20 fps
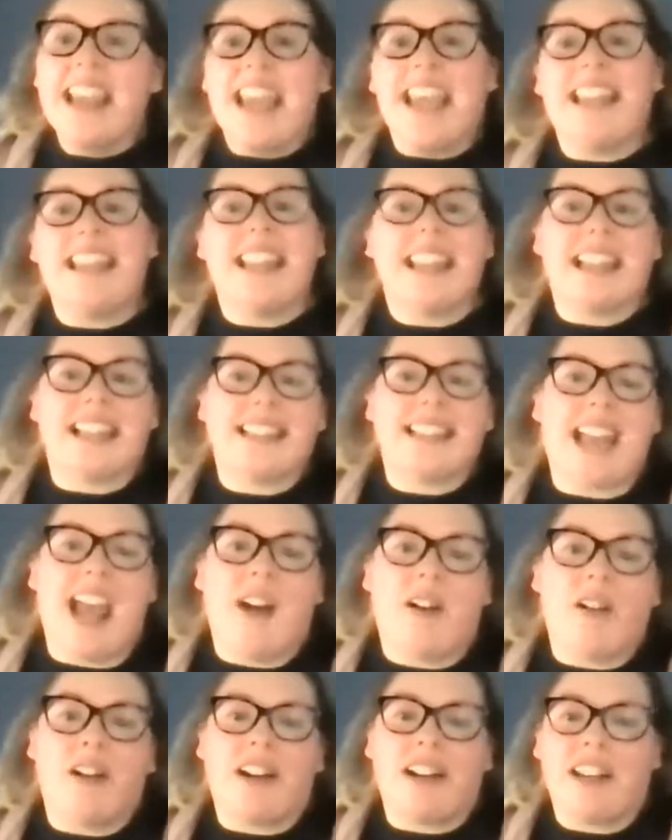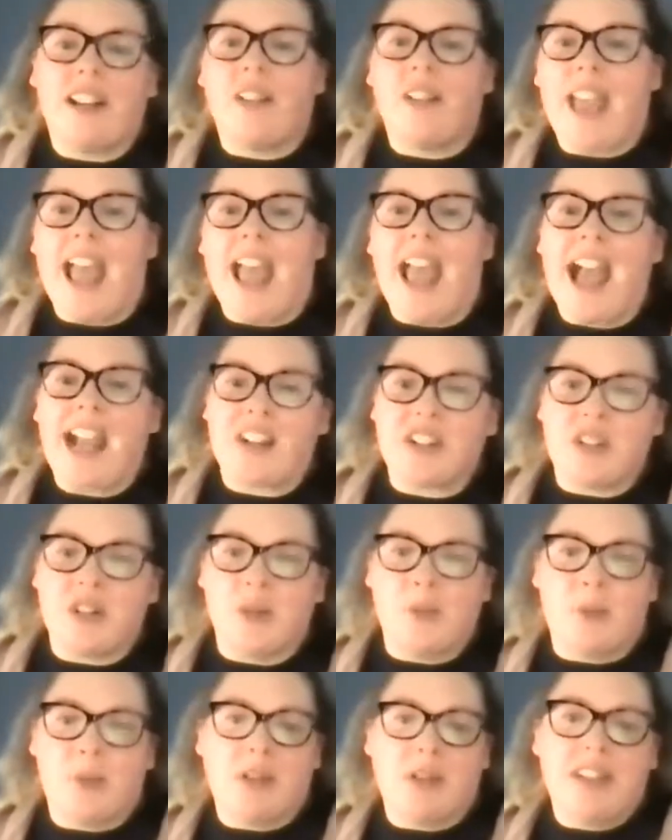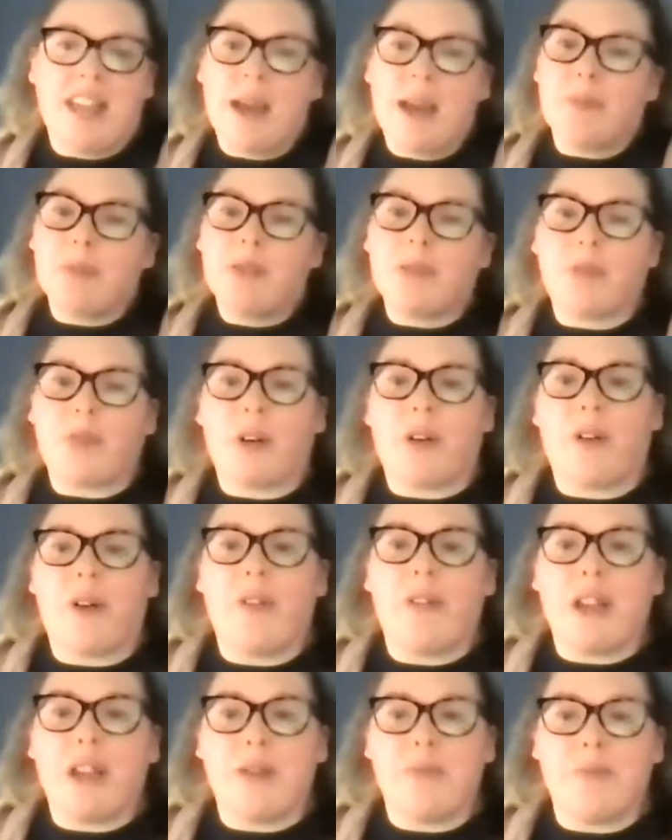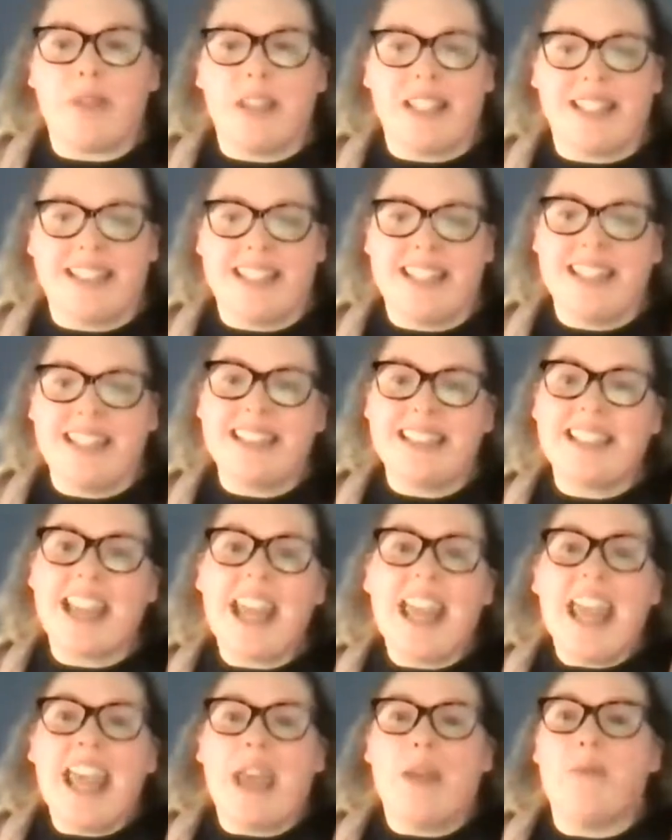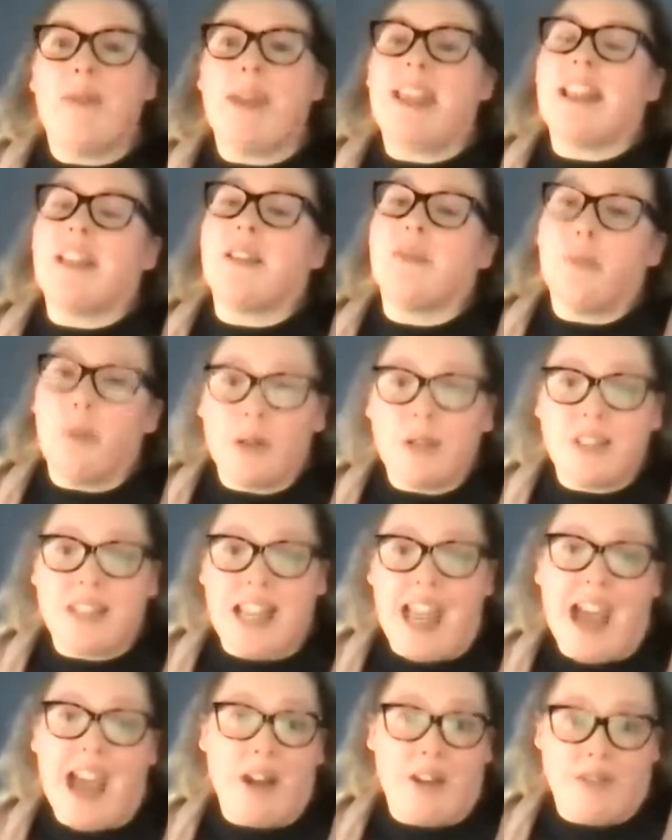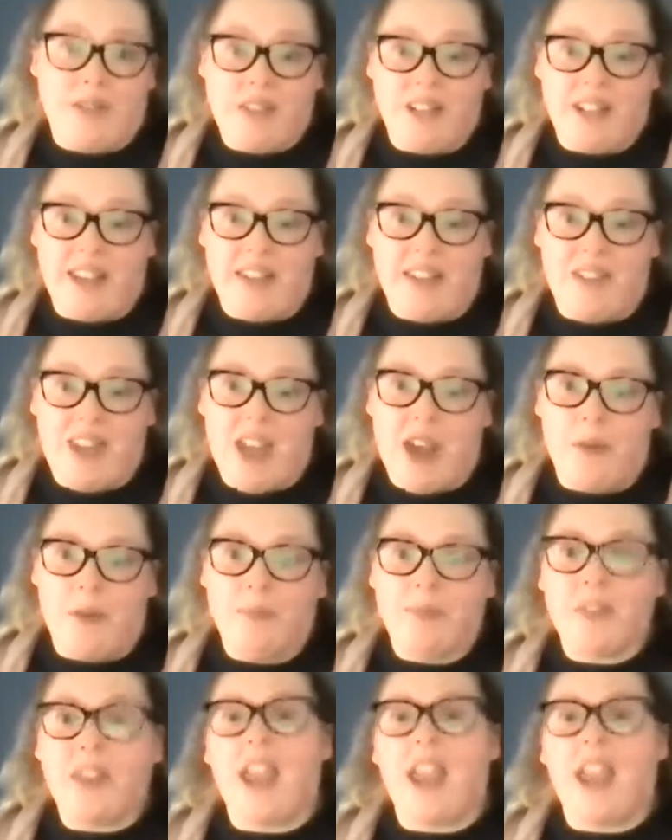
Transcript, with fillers: In the next hour, you'll get actionable tips for growing your business and making the most out of Klaviyo.